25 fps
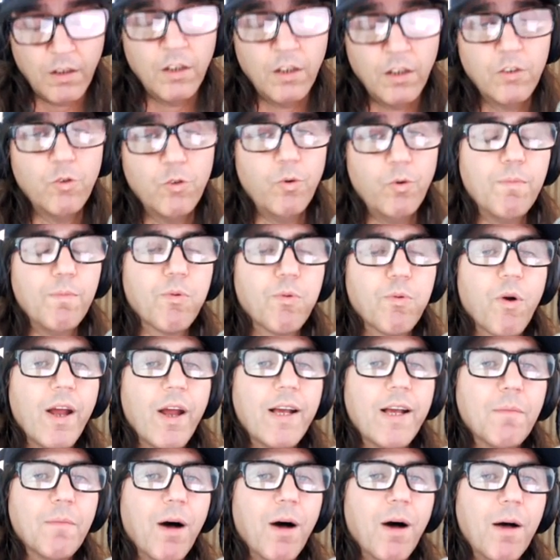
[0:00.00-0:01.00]
do we break
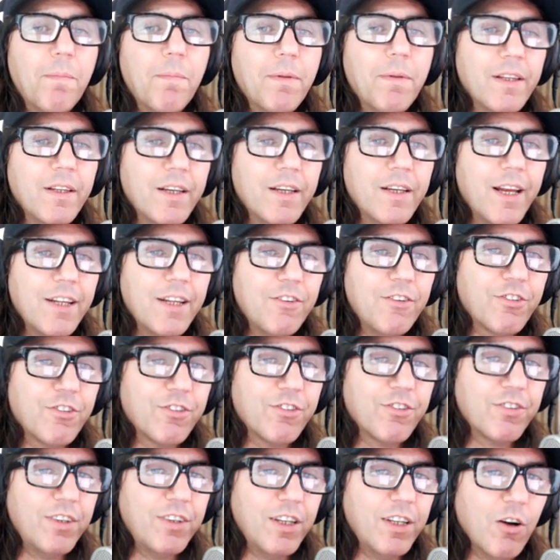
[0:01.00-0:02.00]
them up and do they
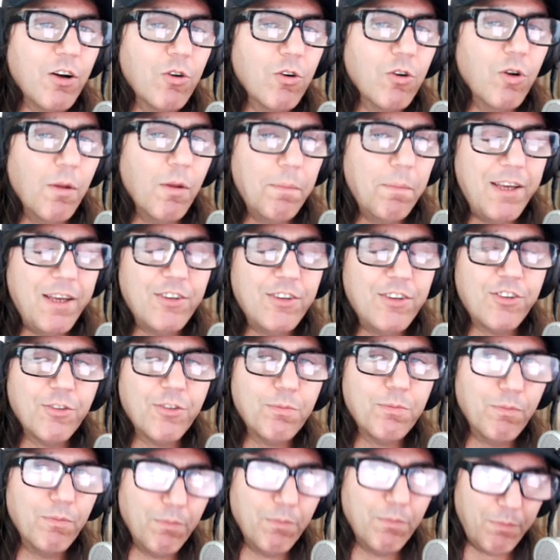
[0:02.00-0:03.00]
just you know piece
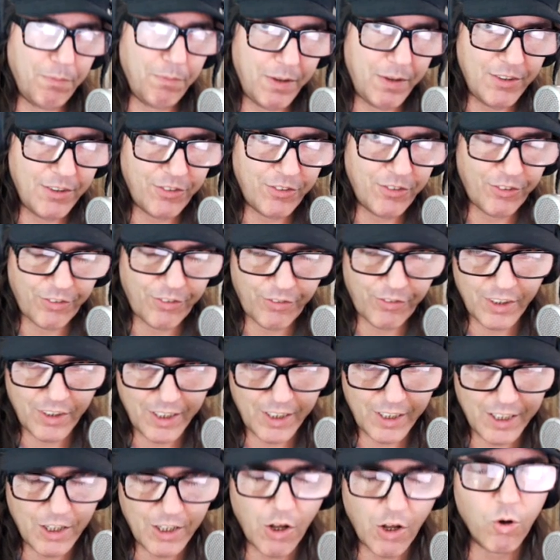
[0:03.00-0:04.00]
of,
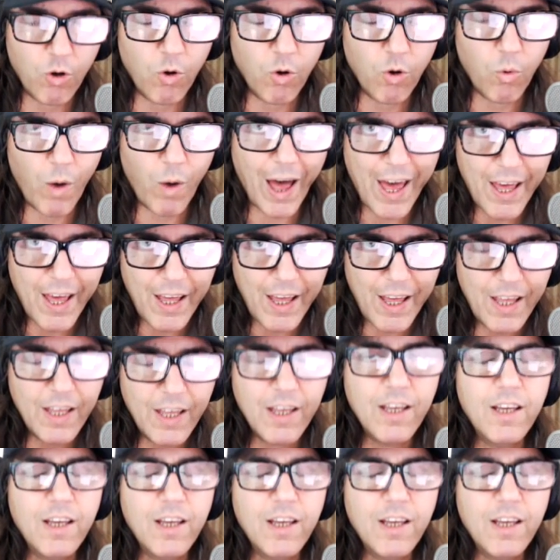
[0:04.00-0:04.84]
peacefully go away,